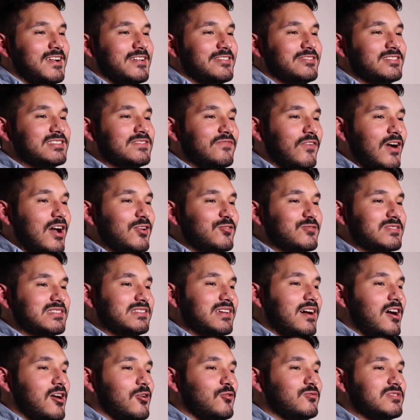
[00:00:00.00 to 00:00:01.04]
This final
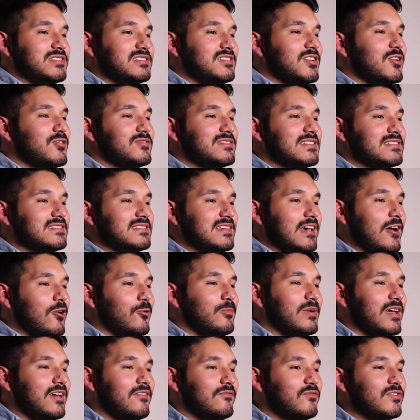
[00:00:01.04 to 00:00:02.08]
style was chosen to
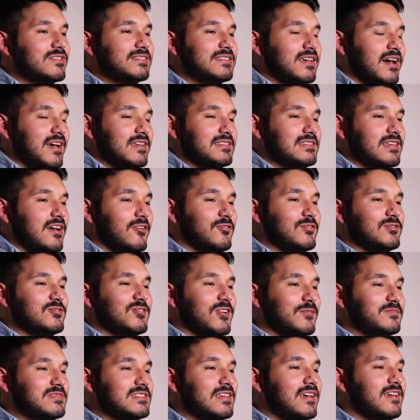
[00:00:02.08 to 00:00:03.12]
help emphasize how the
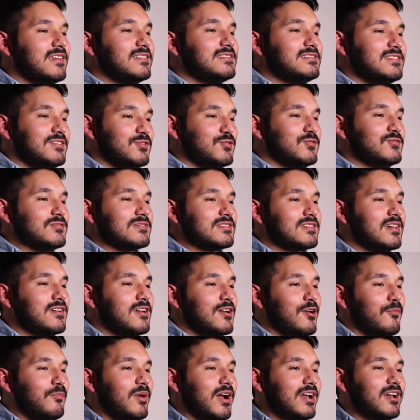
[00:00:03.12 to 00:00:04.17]
drum set is used
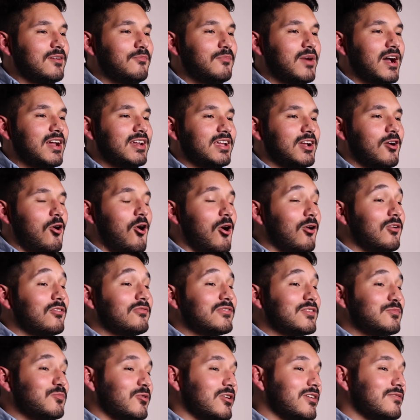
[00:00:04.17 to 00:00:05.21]
by combining all
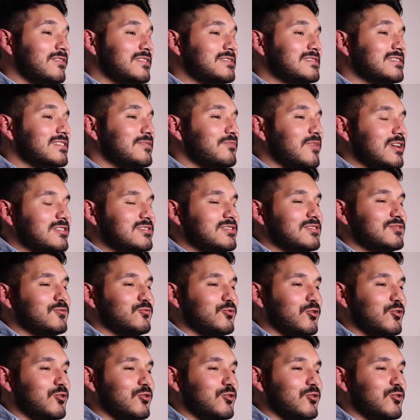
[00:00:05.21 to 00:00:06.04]
of the previously mentioned